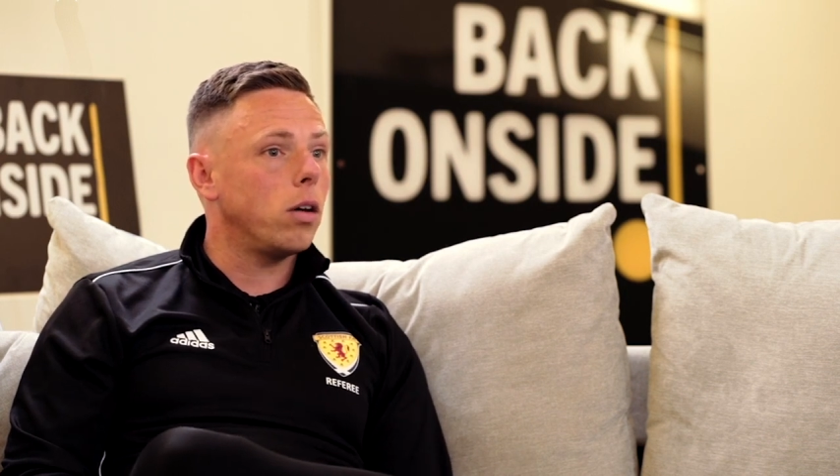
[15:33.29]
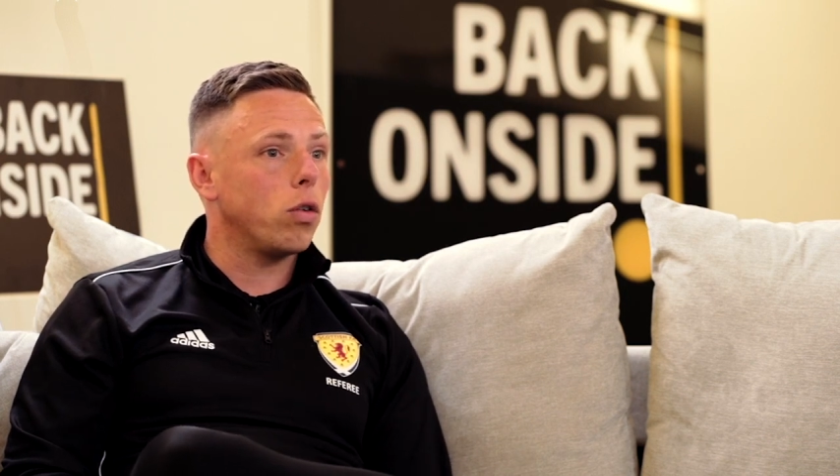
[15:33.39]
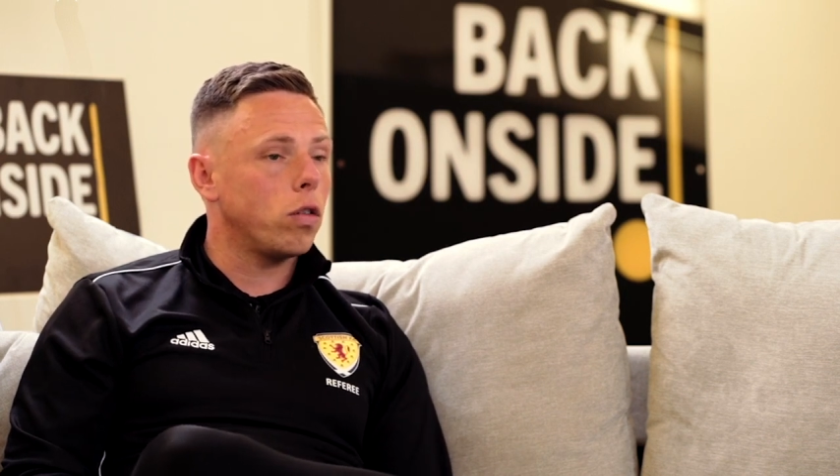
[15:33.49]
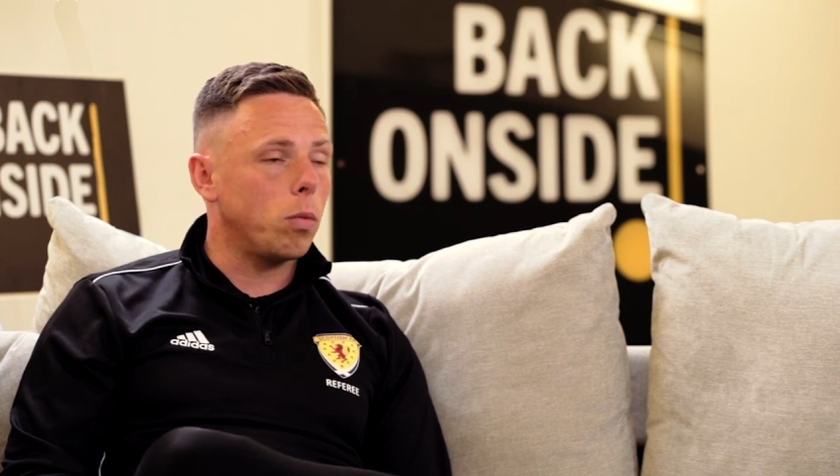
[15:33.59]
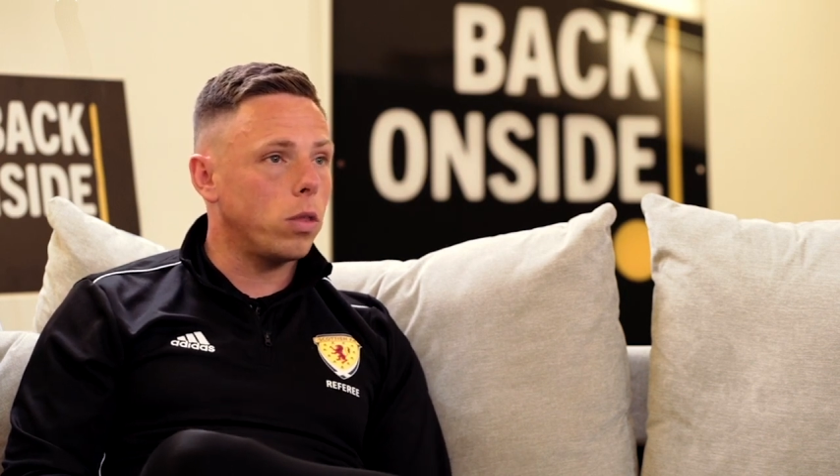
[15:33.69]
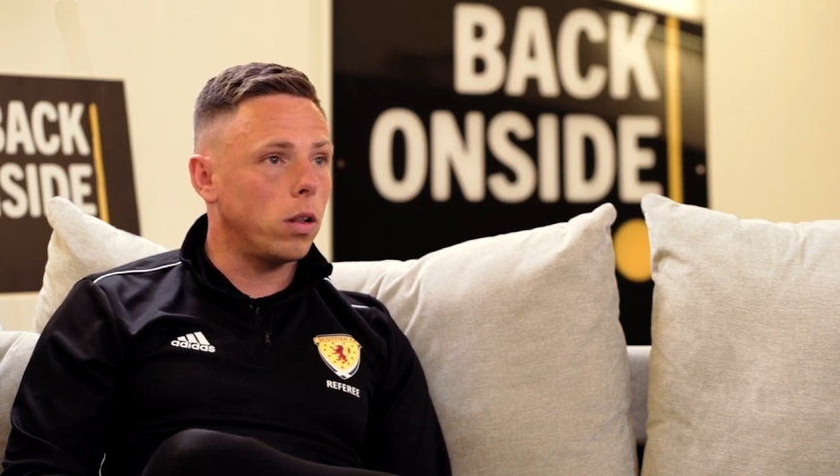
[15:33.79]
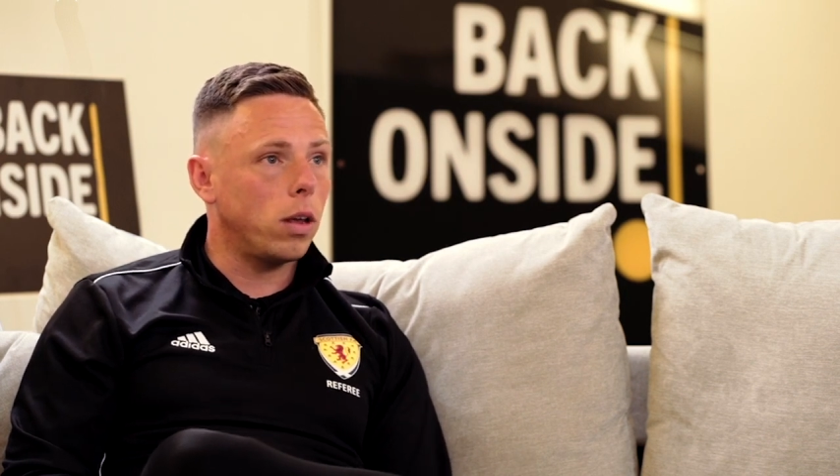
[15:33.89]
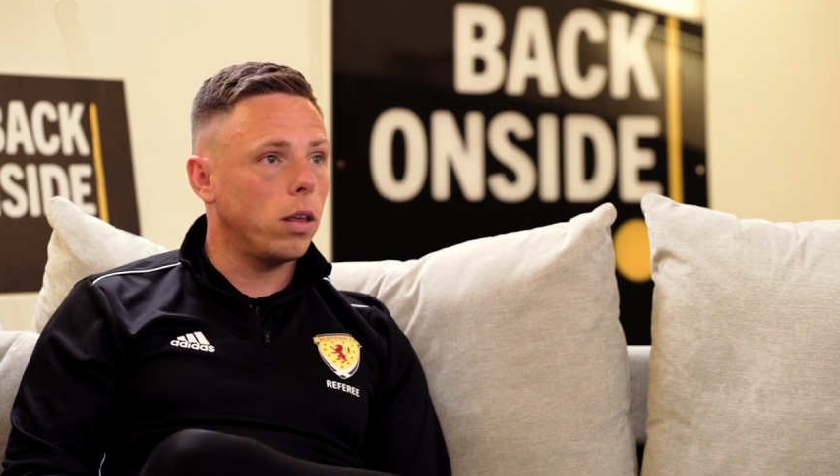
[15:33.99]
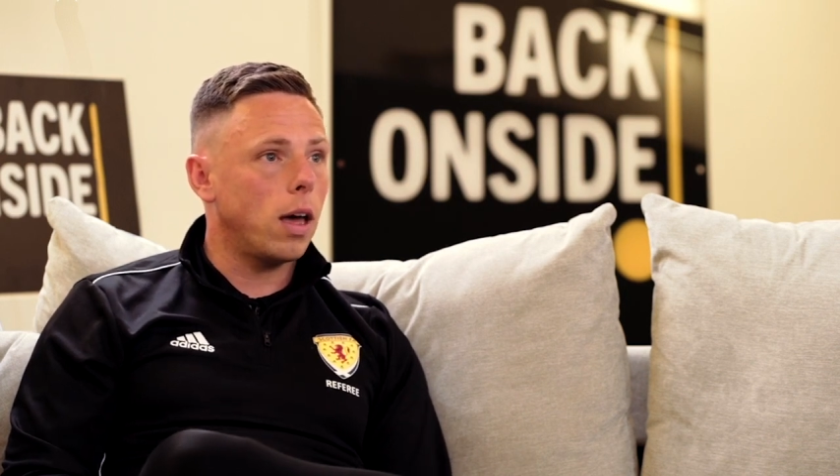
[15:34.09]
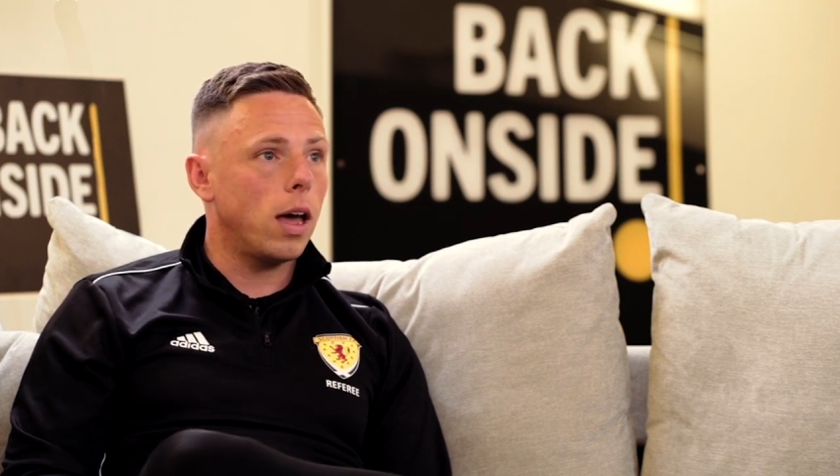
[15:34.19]
or something
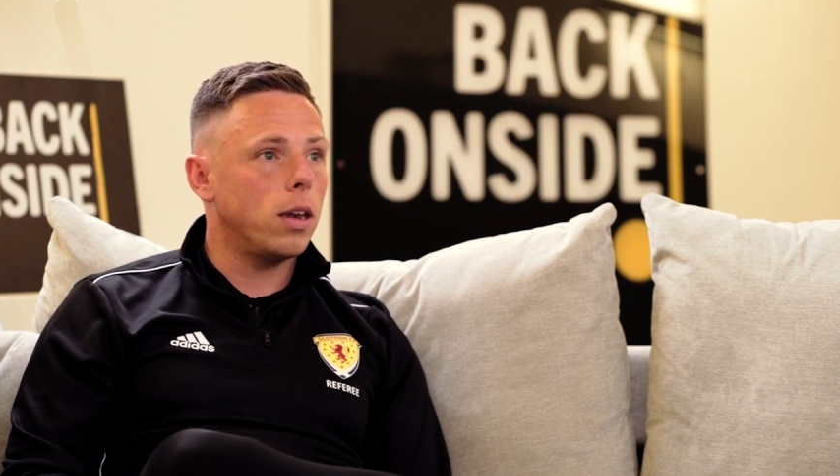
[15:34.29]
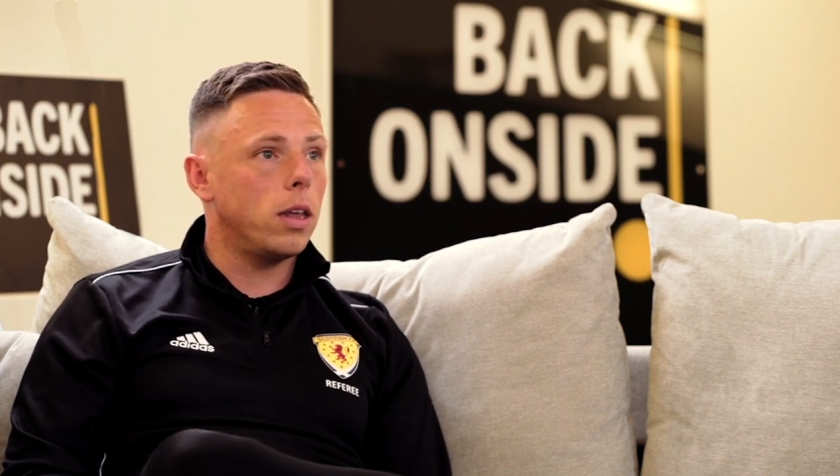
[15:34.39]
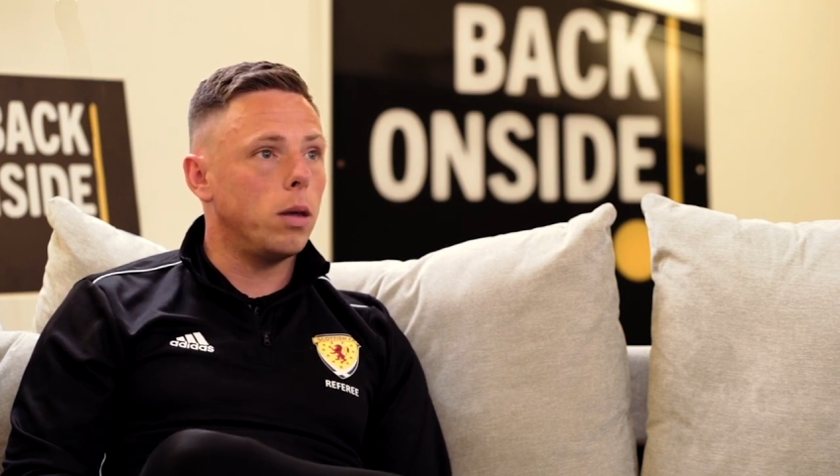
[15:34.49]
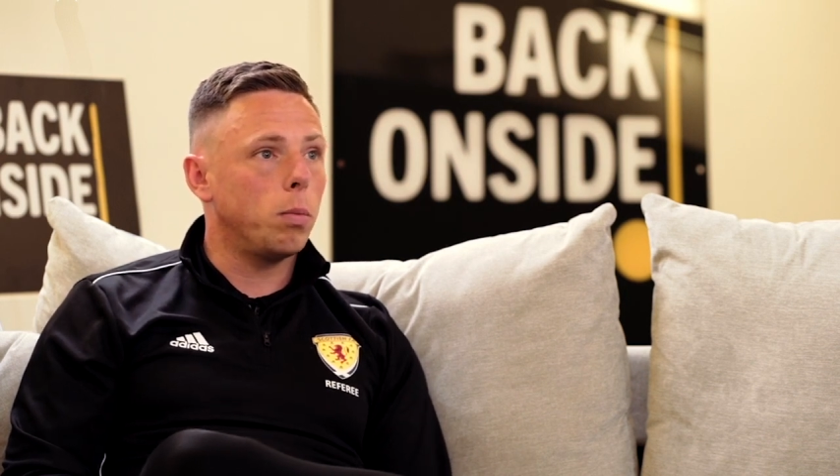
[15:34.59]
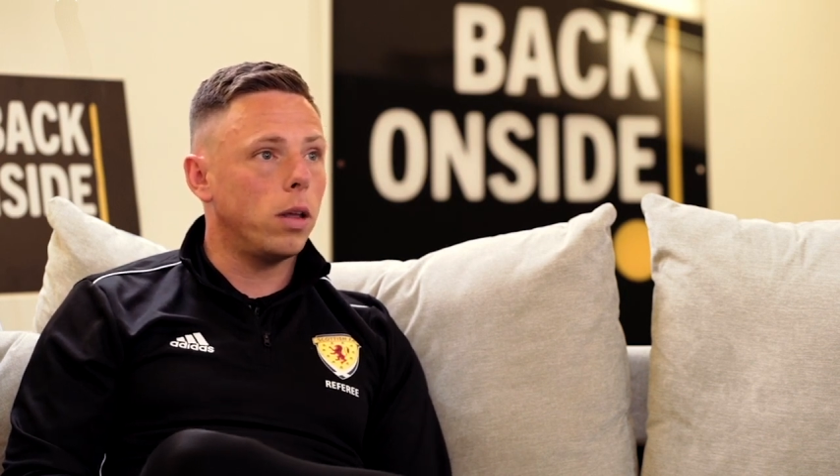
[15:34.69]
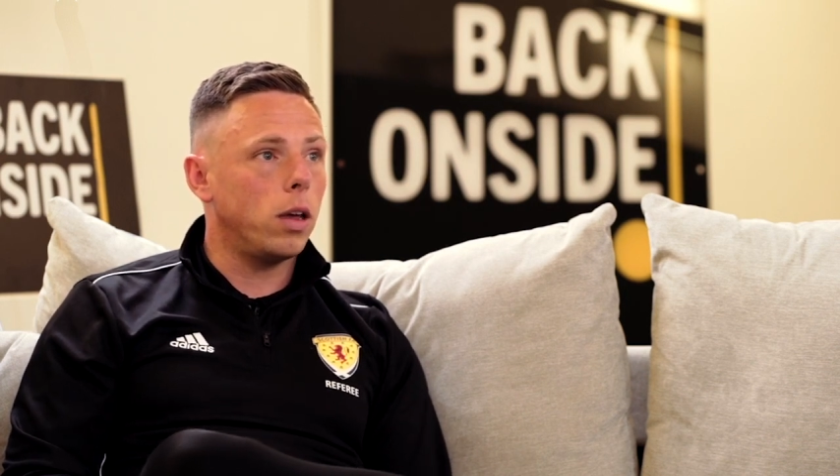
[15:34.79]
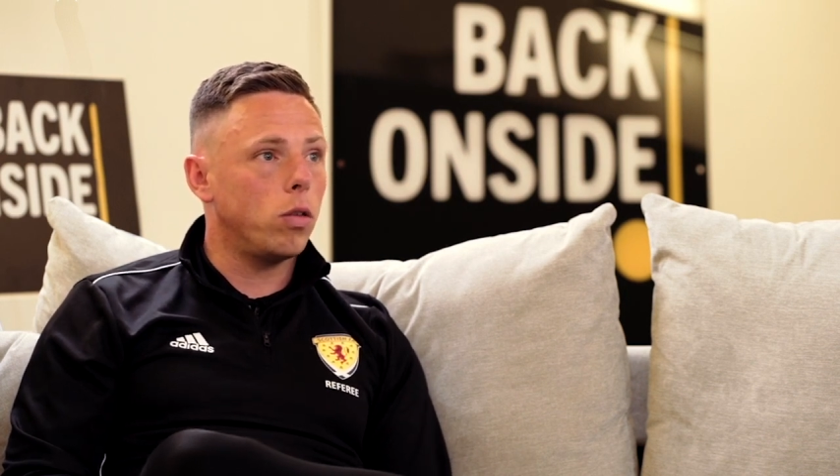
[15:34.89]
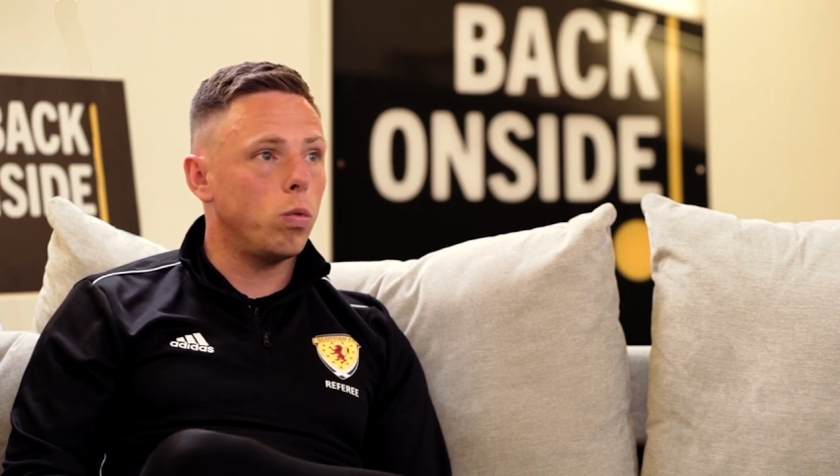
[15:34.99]
like that, and he played,